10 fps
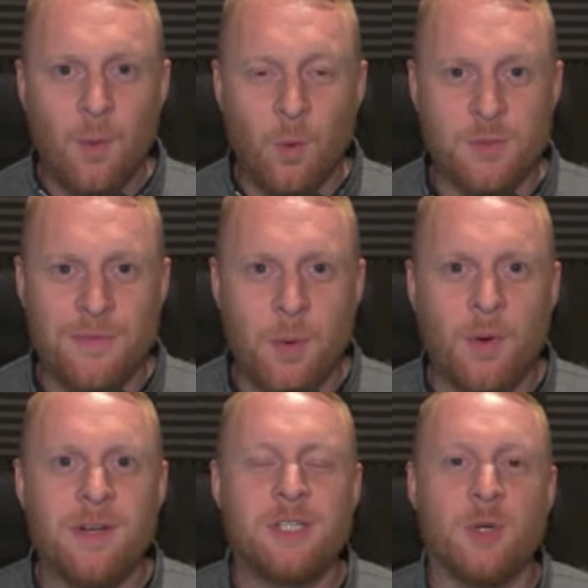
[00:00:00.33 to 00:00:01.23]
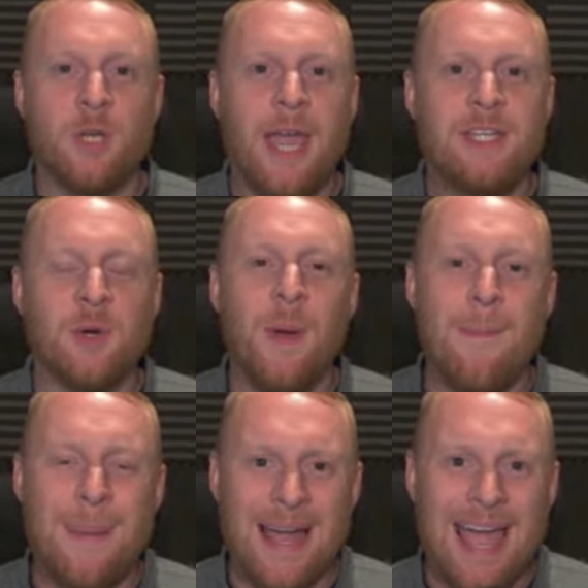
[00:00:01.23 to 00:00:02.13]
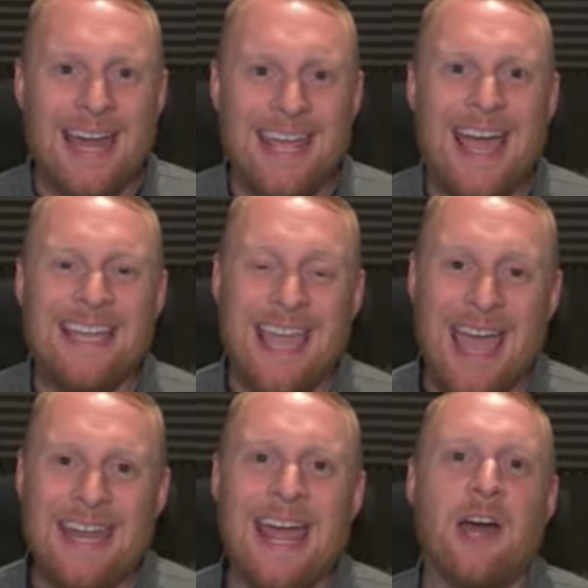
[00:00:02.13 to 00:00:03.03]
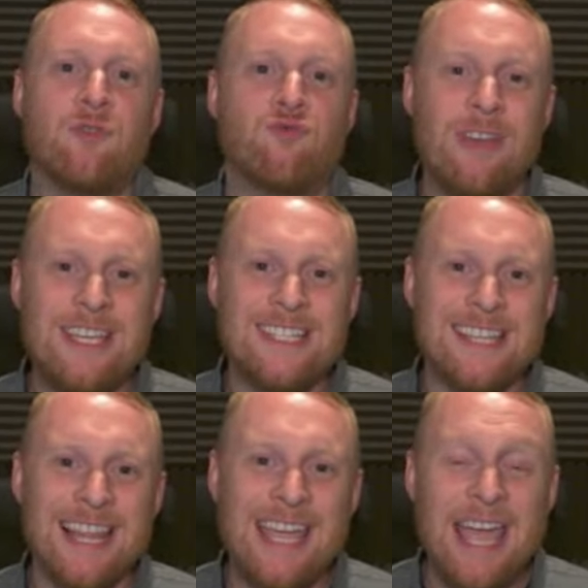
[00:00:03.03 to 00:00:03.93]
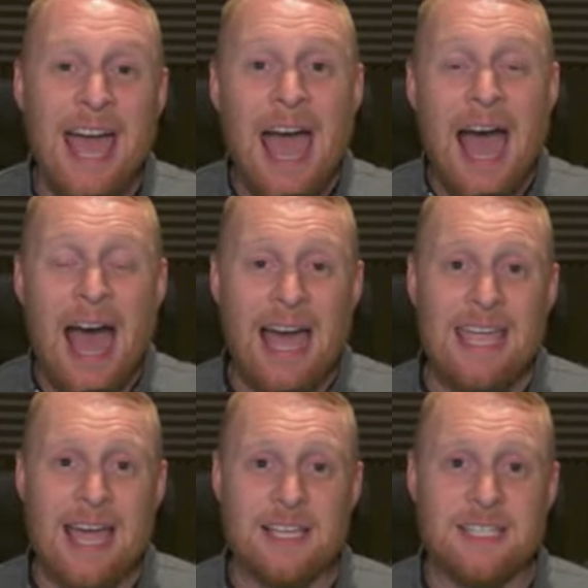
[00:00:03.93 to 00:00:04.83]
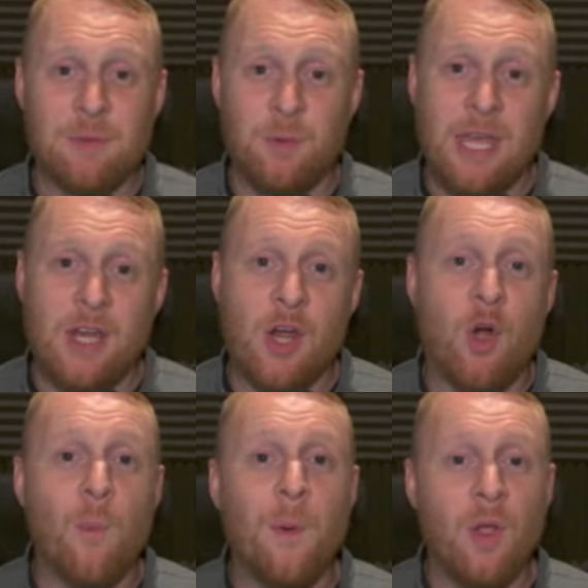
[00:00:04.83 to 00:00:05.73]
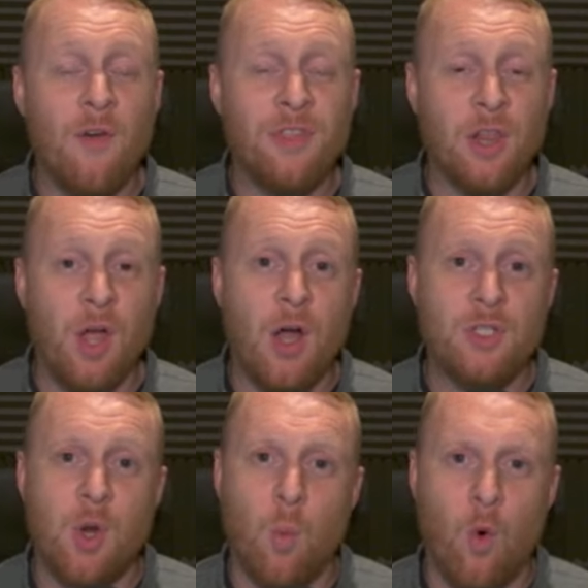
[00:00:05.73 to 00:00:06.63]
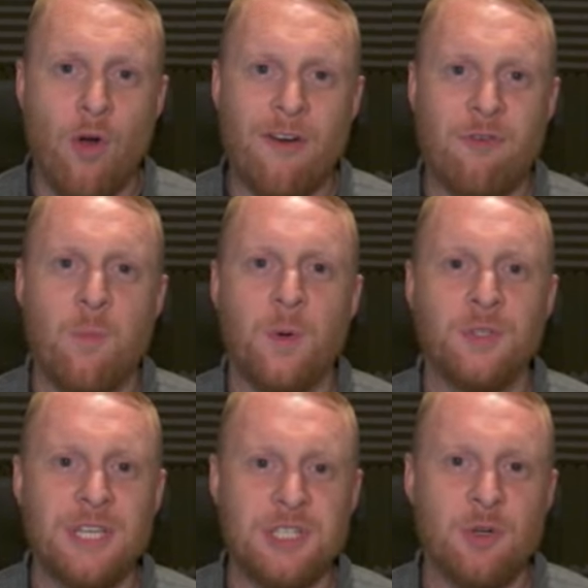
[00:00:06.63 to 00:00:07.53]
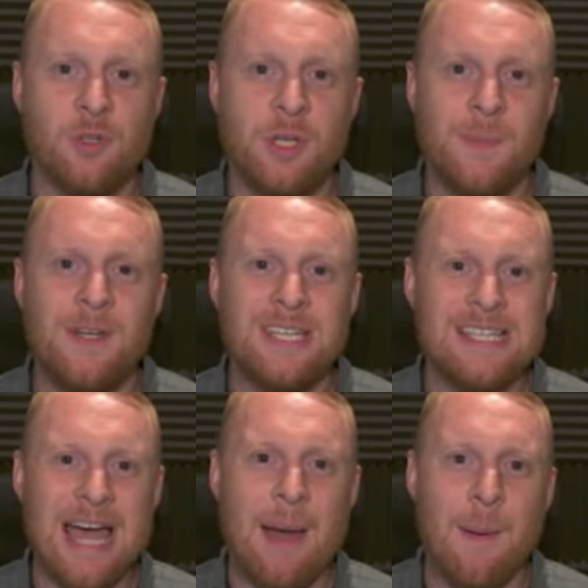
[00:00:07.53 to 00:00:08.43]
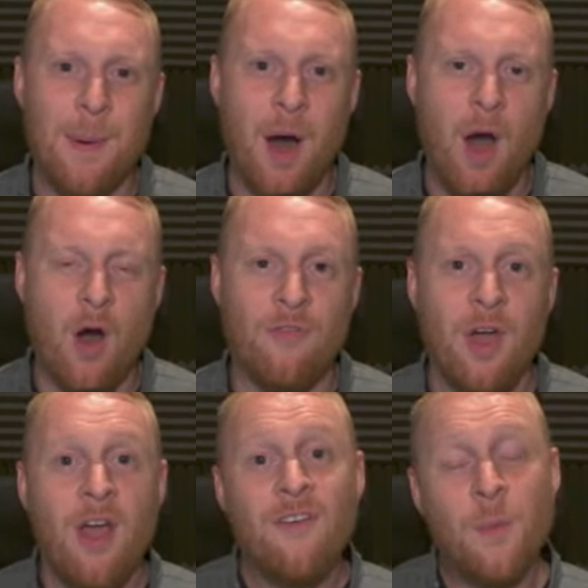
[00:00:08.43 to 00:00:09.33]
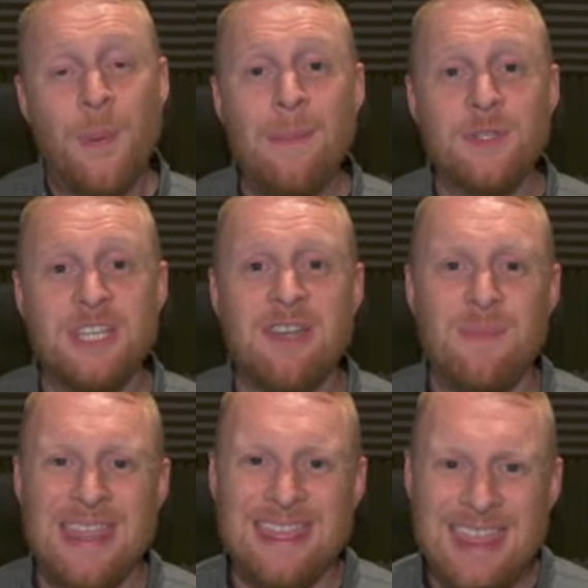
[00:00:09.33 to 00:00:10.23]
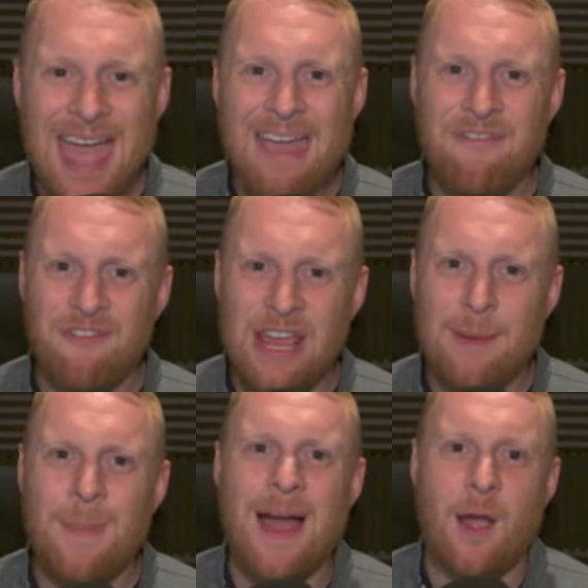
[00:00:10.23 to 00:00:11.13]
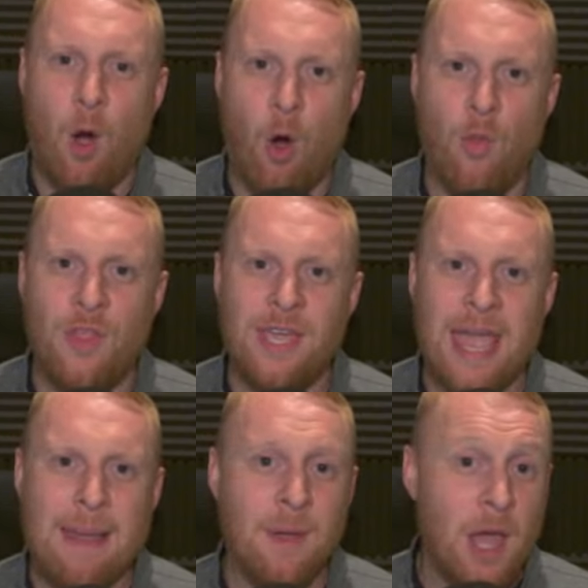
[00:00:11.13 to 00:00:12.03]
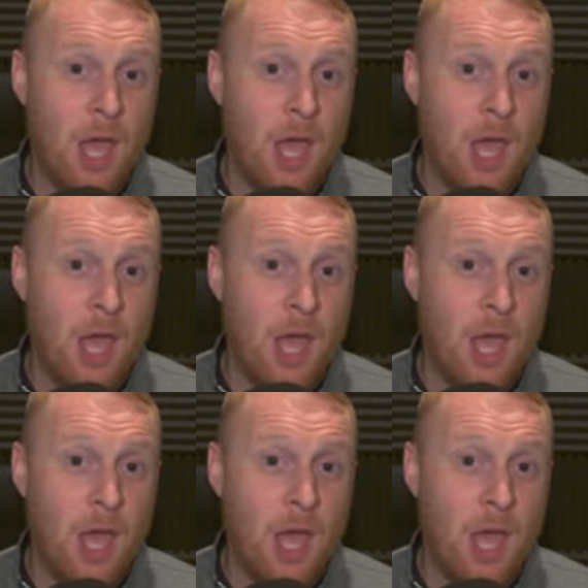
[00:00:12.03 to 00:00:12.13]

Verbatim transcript: What's up everyone, it's OJH and we're back at it again and recently I asked within a couple of the larger Warcraft Rumble Discord communities that I'm a part of for people to give me their feedback on the game.